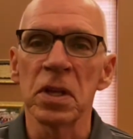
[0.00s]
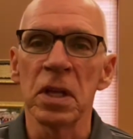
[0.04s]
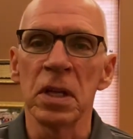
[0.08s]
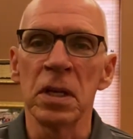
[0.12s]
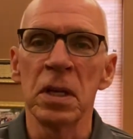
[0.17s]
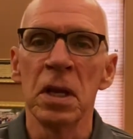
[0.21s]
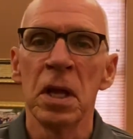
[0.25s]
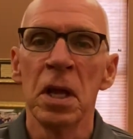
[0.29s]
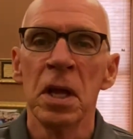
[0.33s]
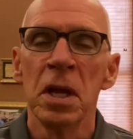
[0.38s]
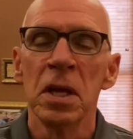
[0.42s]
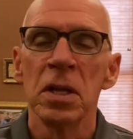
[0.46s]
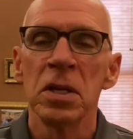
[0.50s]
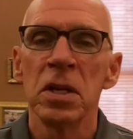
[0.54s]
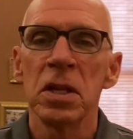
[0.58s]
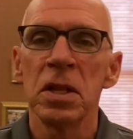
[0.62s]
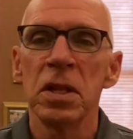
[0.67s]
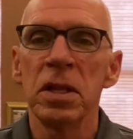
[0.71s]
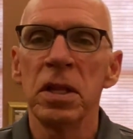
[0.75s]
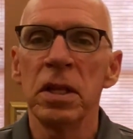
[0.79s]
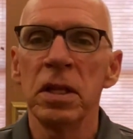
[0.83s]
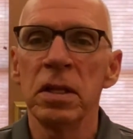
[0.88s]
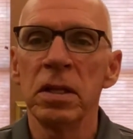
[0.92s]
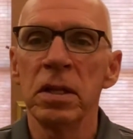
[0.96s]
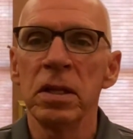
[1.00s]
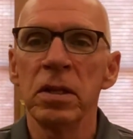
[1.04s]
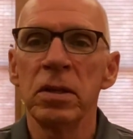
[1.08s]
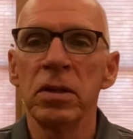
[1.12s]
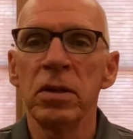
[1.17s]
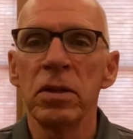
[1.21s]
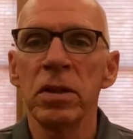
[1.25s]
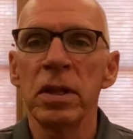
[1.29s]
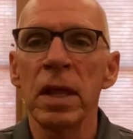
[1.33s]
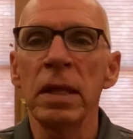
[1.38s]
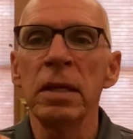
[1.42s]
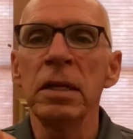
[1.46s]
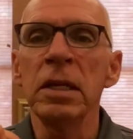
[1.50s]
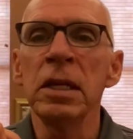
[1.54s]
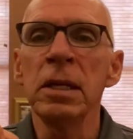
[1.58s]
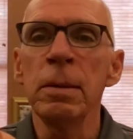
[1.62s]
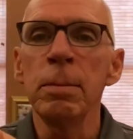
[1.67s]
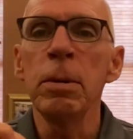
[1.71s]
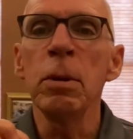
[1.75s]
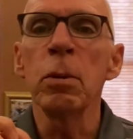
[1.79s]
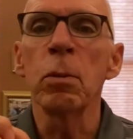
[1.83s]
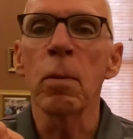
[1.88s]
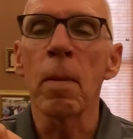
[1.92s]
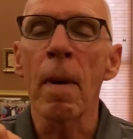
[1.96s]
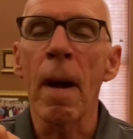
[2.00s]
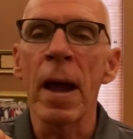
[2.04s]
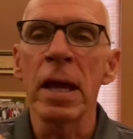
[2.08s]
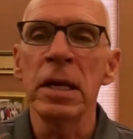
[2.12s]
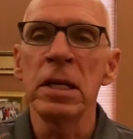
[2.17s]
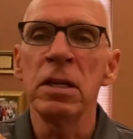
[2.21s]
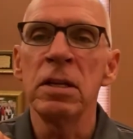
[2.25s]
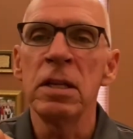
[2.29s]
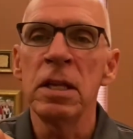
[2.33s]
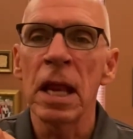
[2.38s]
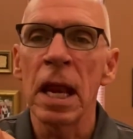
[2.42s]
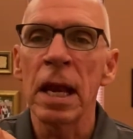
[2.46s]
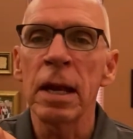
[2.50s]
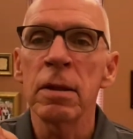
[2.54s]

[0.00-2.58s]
and they need to be reminded